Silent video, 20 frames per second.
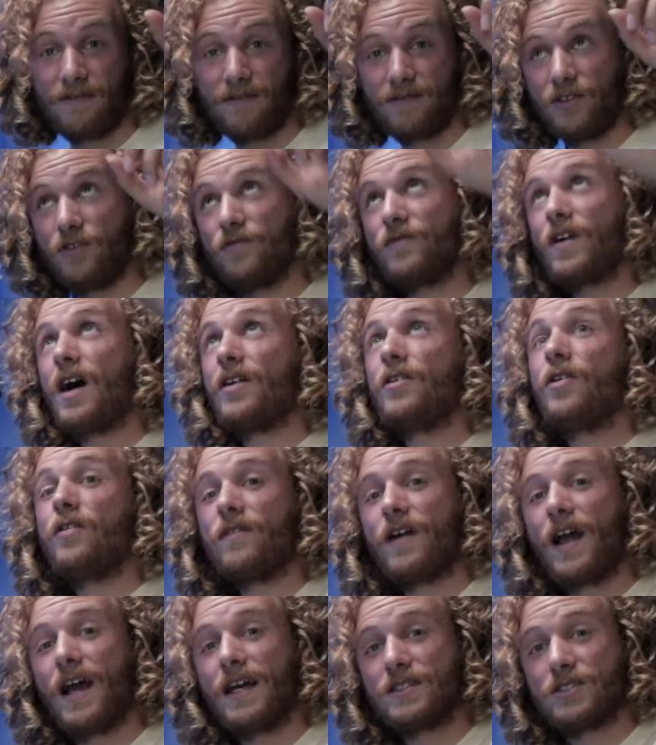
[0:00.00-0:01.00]
you've got
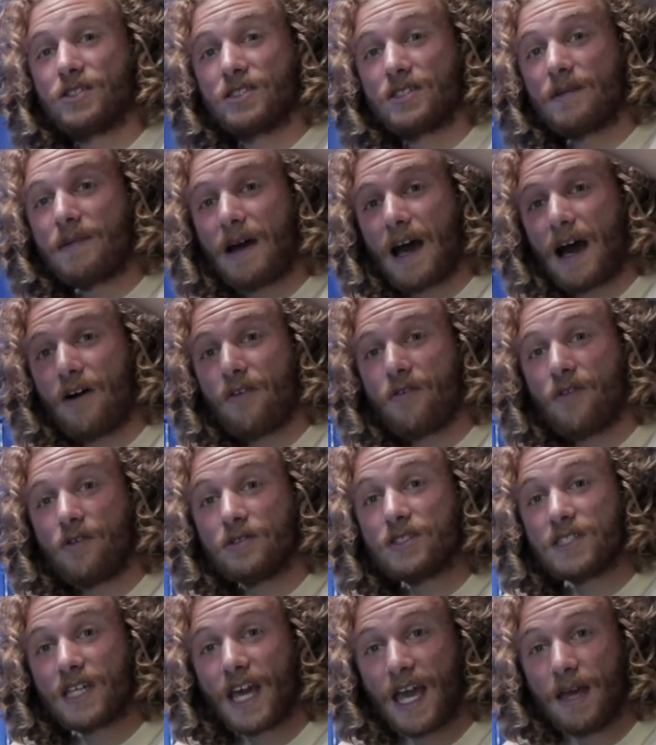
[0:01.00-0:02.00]
overhead. Somehow
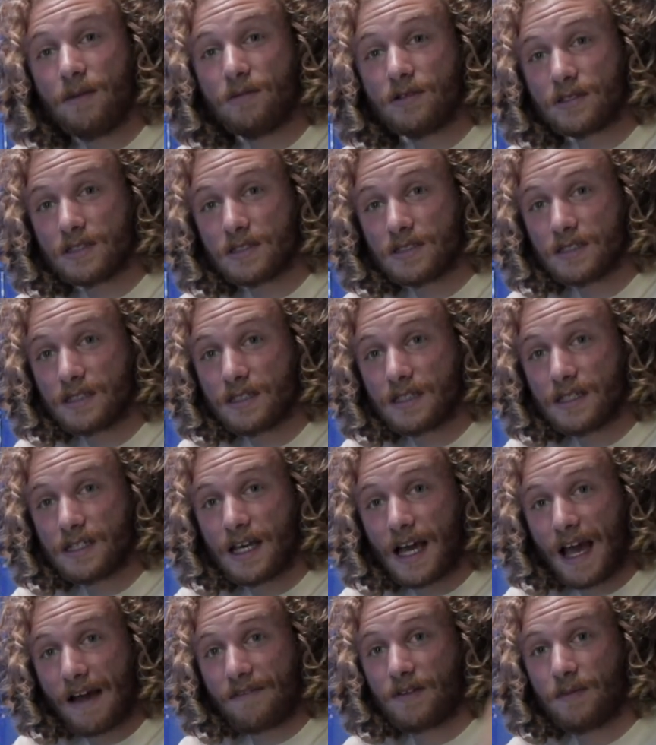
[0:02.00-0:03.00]
those cables
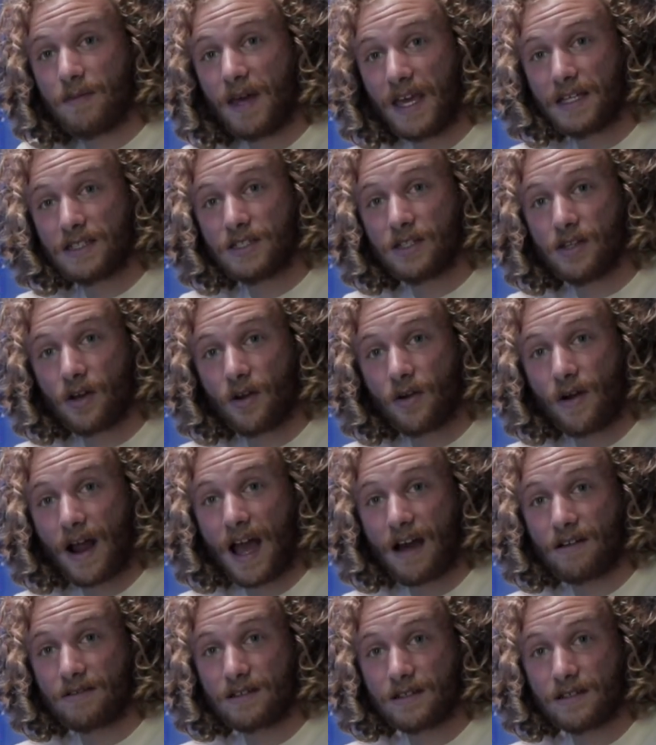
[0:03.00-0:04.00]
have to make it to the
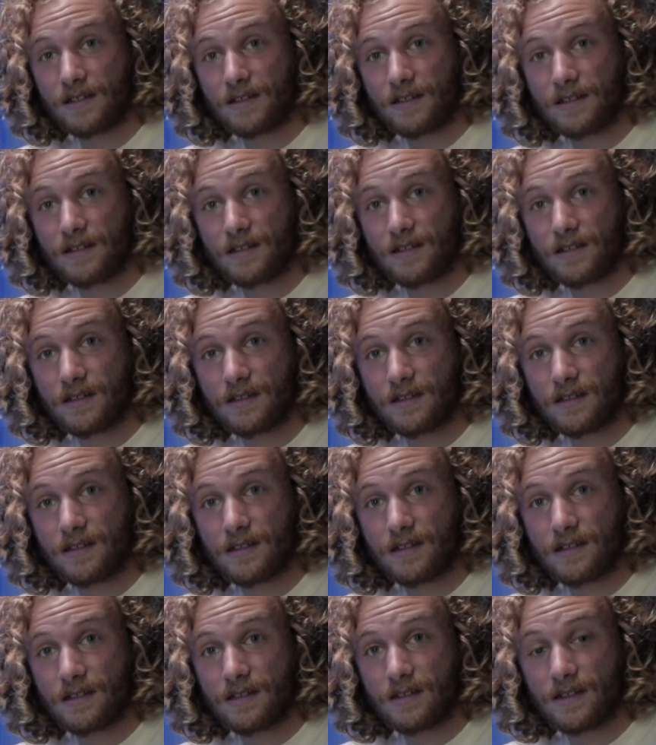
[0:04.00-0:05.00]
ground.
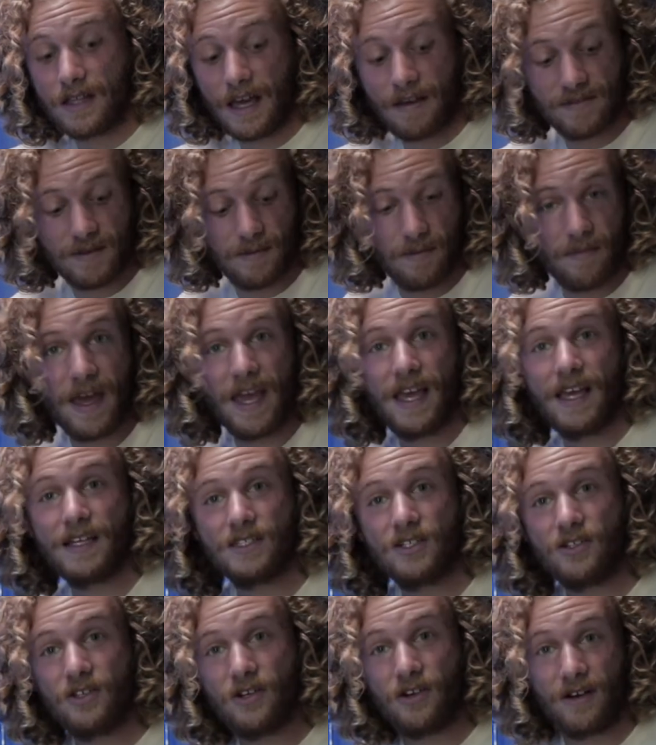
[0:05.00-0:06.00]
They have to make
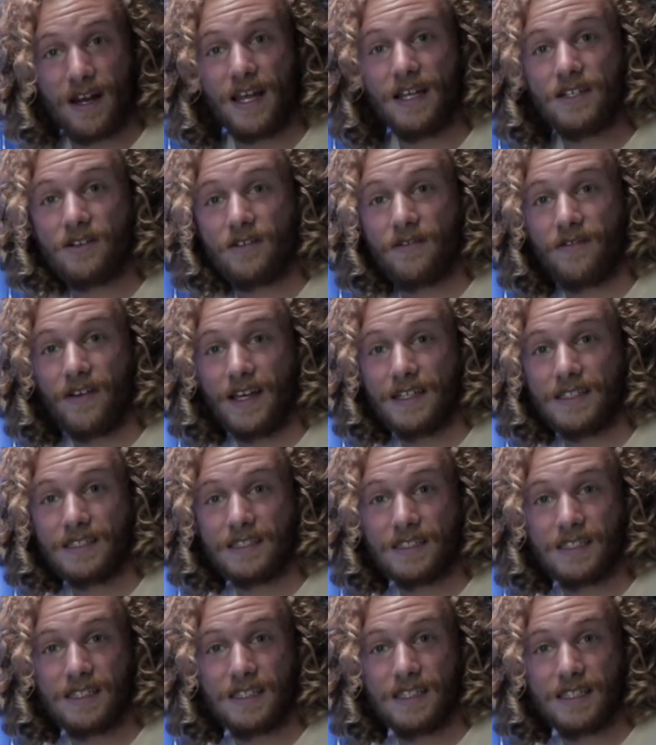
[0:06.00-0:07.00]
it to your interface.